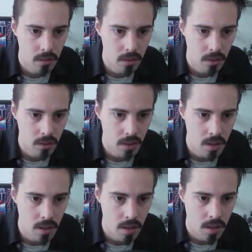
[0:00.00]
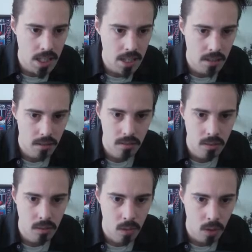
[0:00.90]
Good night,
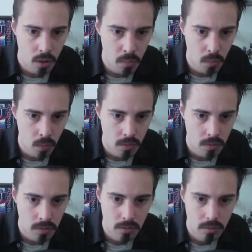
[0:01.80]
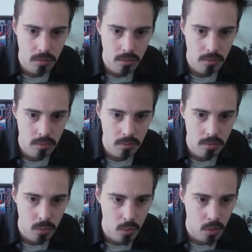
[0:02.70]
you cotton ball.
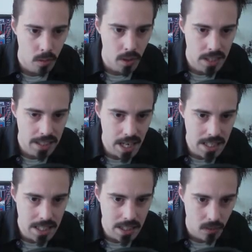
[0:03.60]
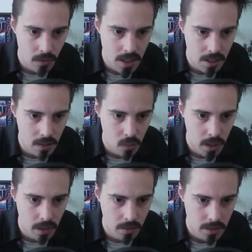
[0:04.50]
Ooh, and we're nearly 18 on Tien as
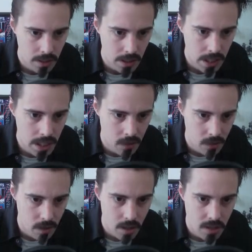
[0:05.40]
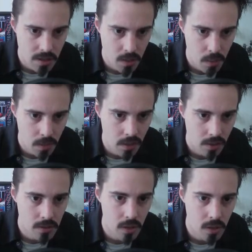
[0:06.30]
well. 832
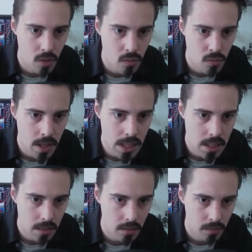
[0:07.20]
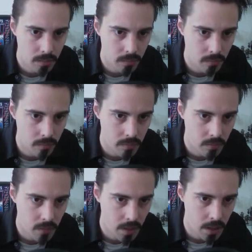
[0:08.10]
Pokédollars, great.
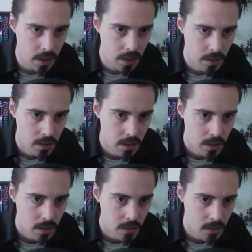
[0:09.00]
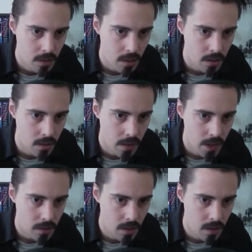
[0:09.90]
Okay, so
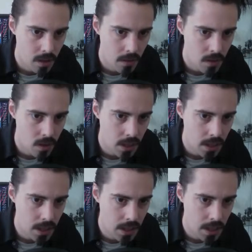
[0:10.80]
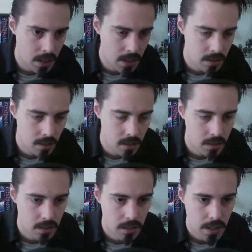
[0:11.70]
there's another trainer here,
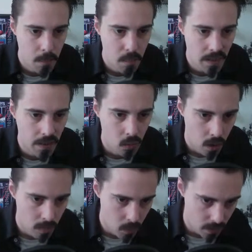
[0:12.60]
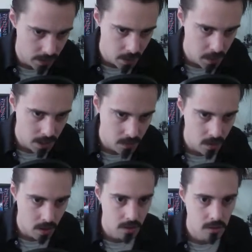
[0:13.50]
and there's one more in that patch of
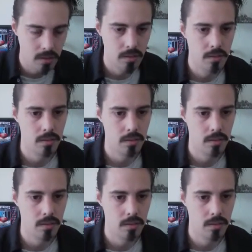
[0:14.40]
grass.